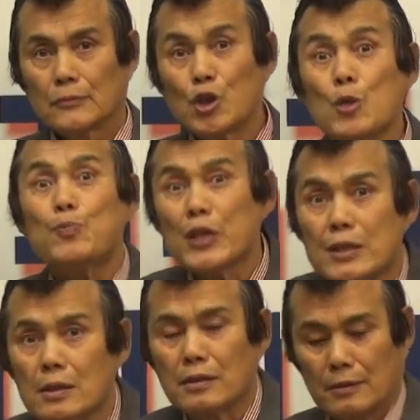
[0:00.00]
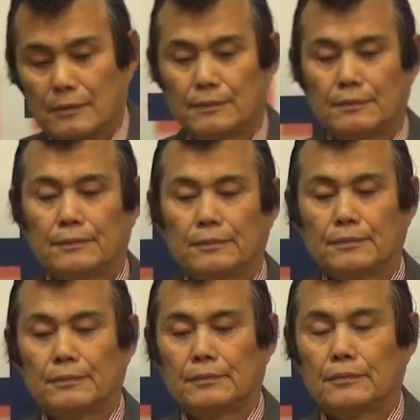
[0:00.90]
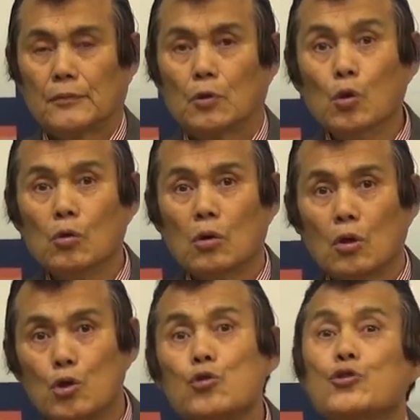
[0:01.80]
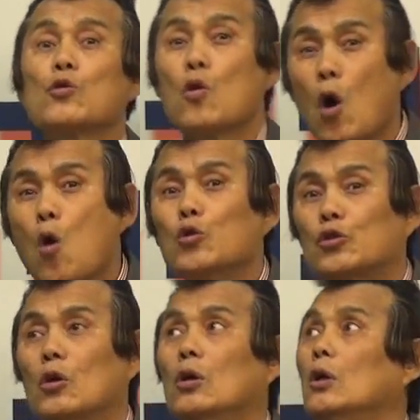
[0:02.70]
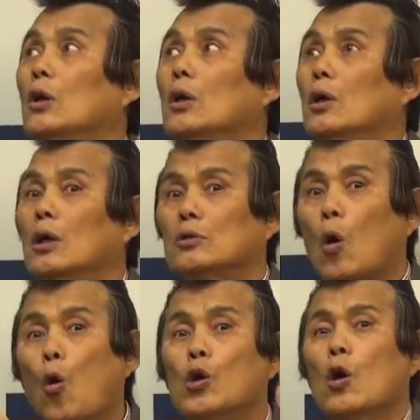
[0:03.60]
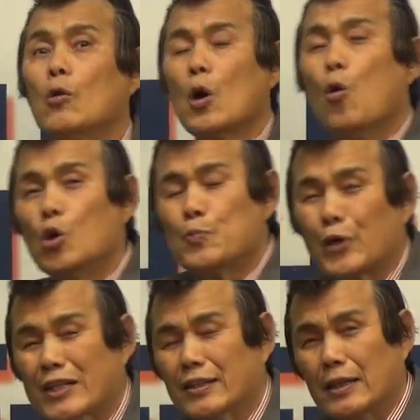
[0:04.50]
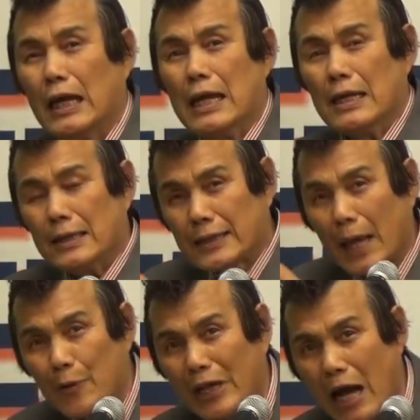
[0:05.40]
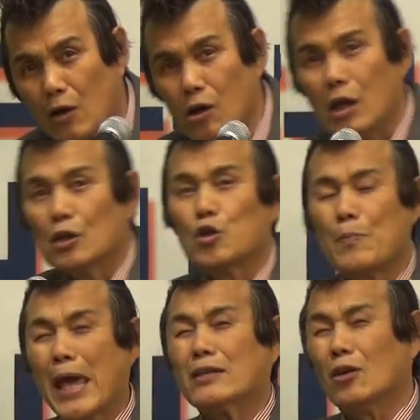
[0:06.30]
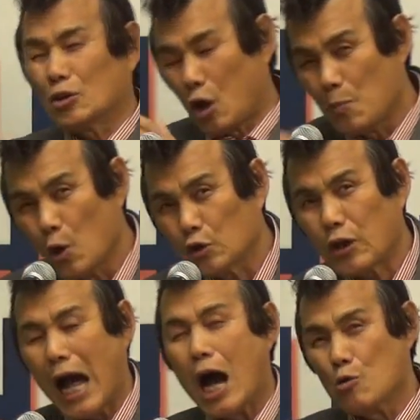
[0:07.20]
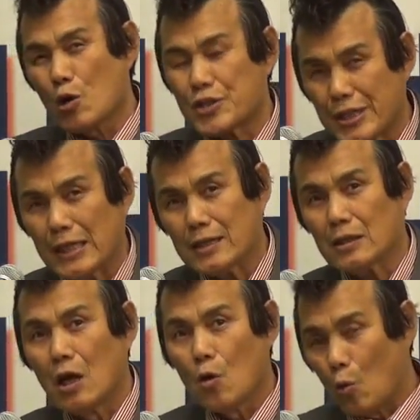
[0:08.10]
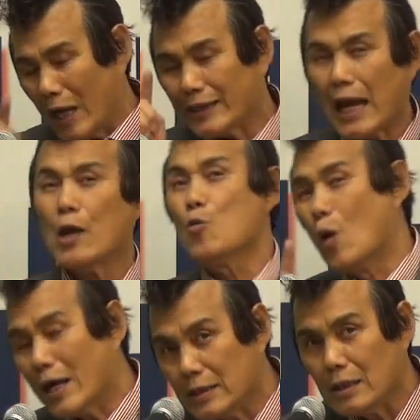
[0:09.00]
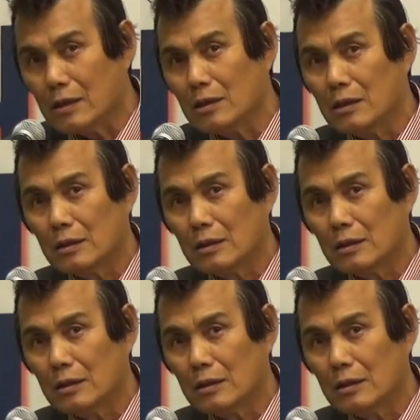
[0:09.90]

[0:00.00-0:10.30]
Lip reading: chief priest, who used to go to the holy place in tabernacle to make atonement for our sins one time, 1 year.